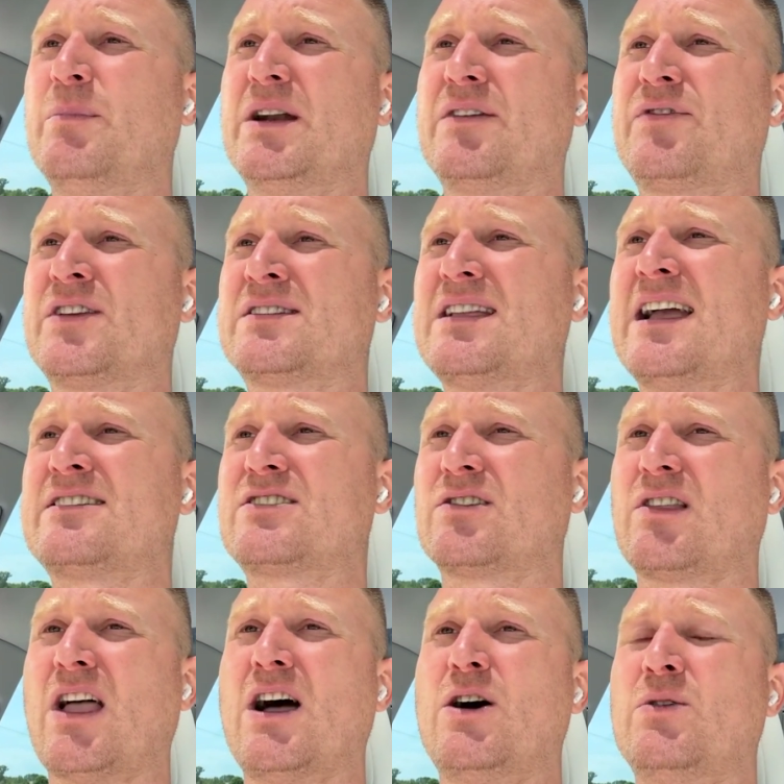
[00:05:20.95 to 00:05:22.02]
but if the
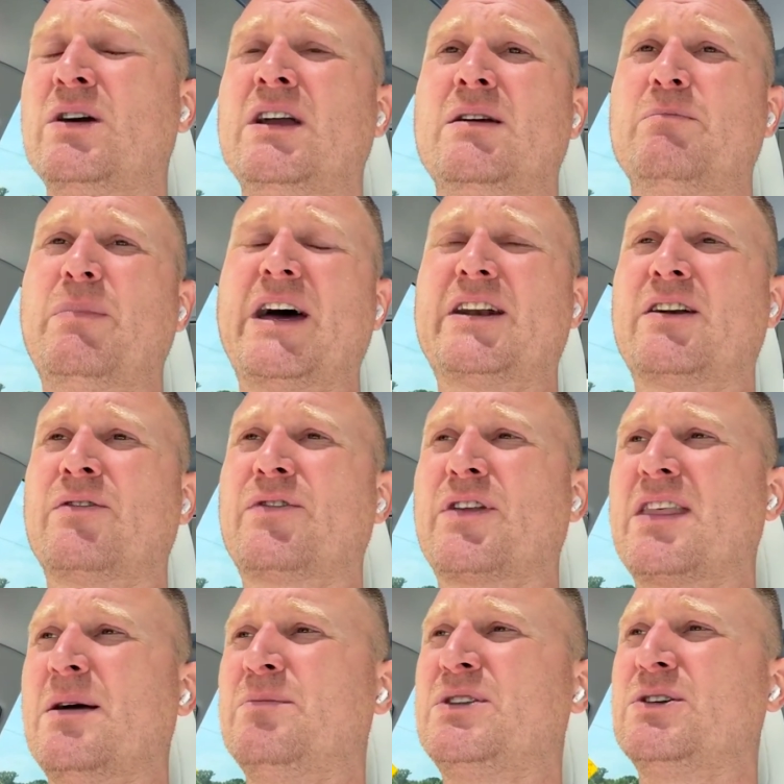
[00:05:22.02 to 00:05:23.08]
stakes are low, better
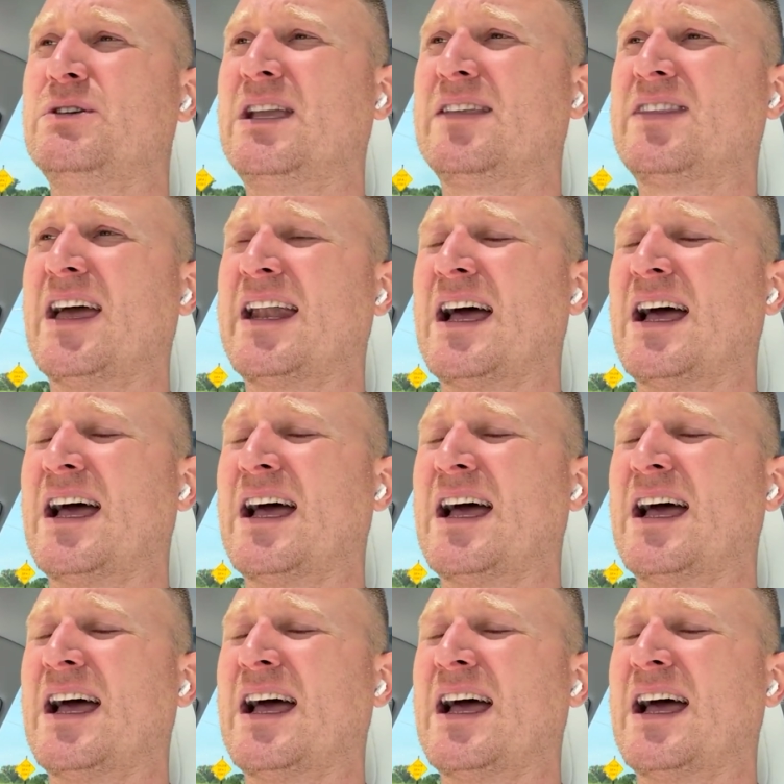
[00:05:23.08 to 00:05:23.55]
for them to get